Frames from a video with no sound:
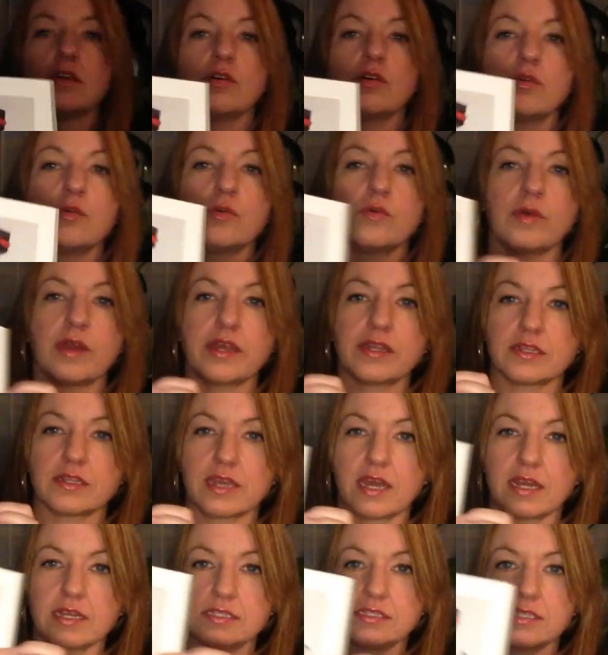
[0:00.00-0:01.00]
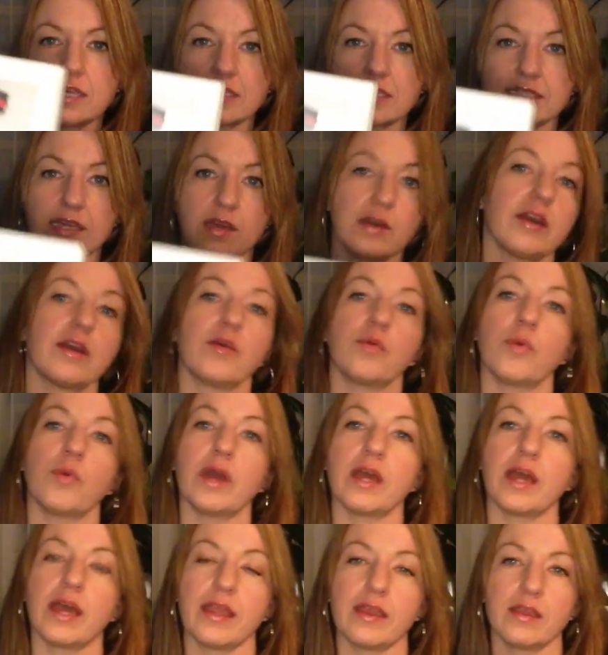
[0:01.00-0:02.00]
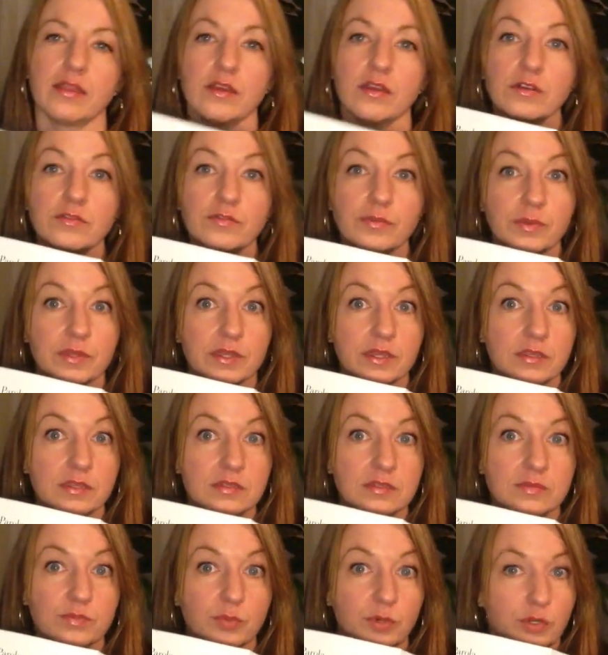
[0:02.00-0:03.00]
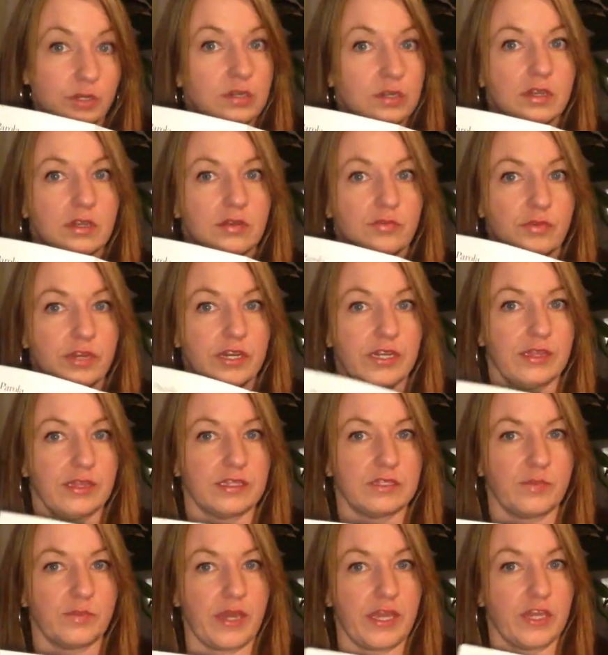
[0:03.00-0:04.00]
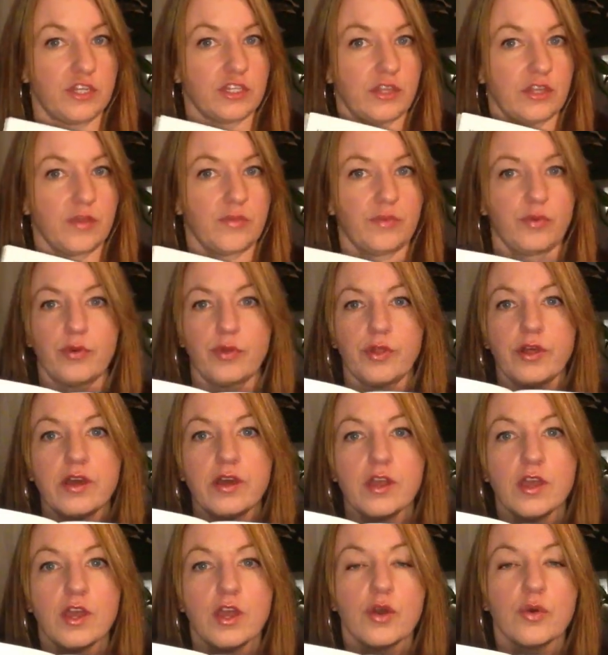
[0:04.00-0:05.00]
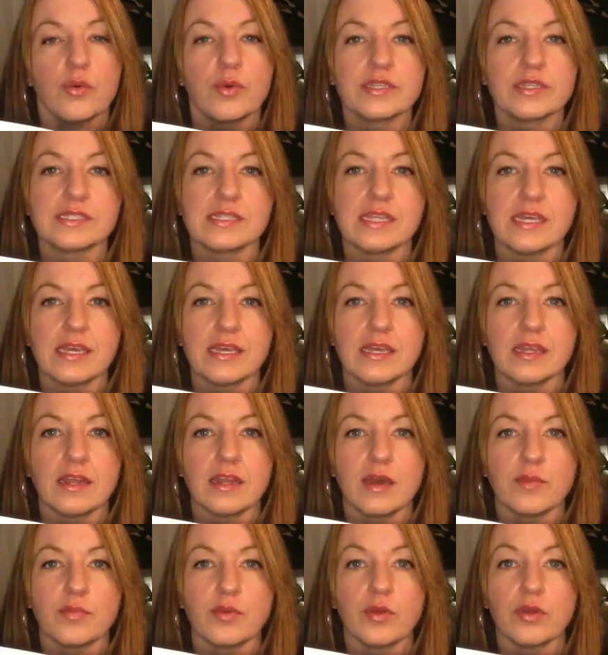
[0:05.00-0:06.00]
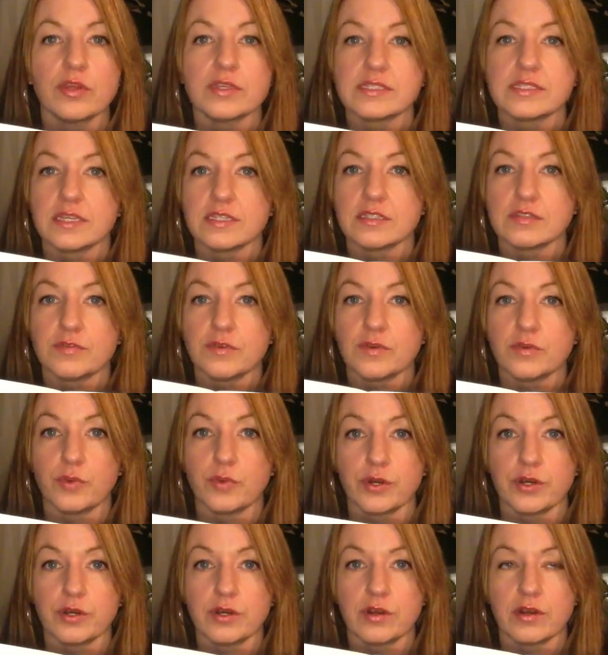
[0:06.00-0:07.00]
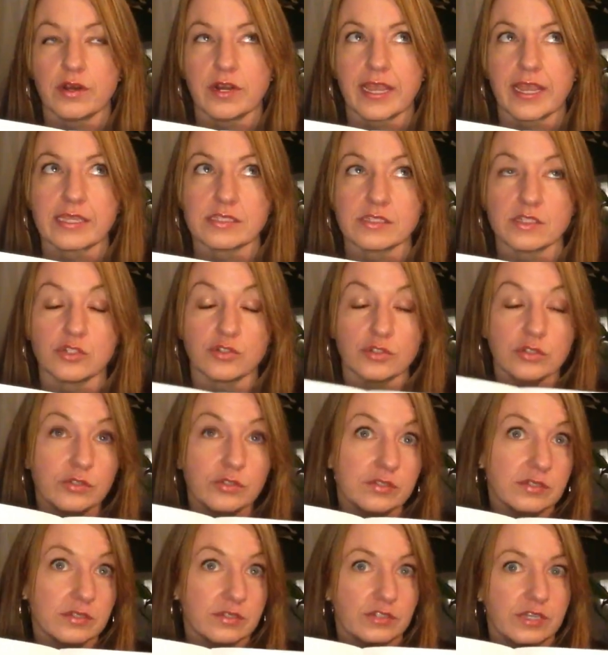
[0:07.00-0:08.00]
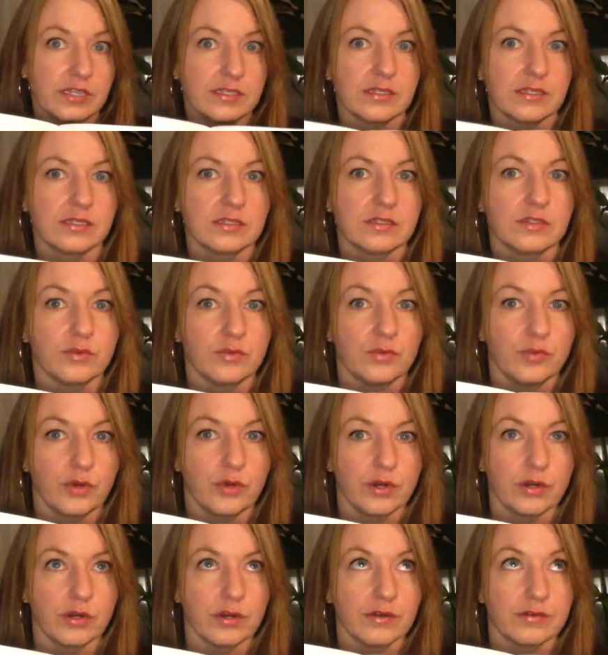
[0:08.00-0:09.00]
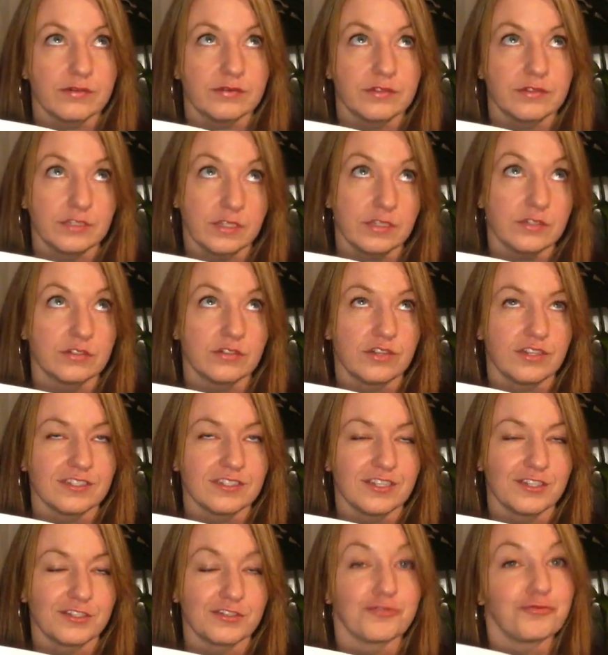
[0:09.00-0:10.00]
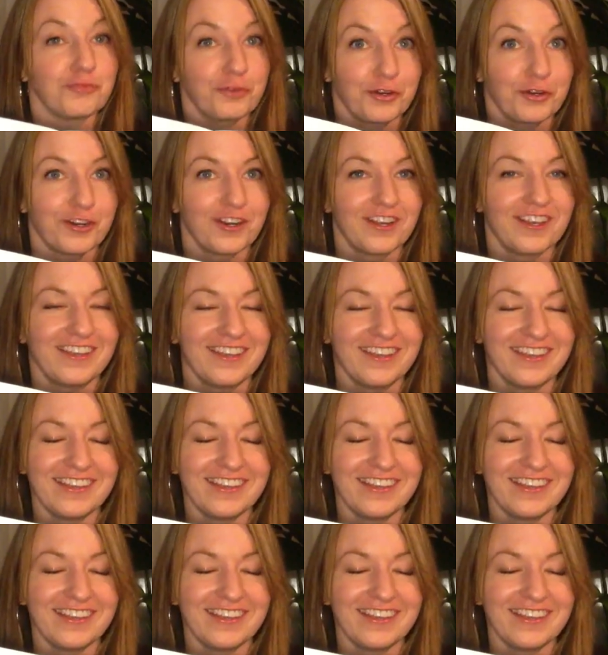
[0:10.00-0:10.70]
So it kind of stands out. And what I learned from this book and reading this page on the Parola was that Parola stands for word, or I guess it loosely translates to word, or does translate to word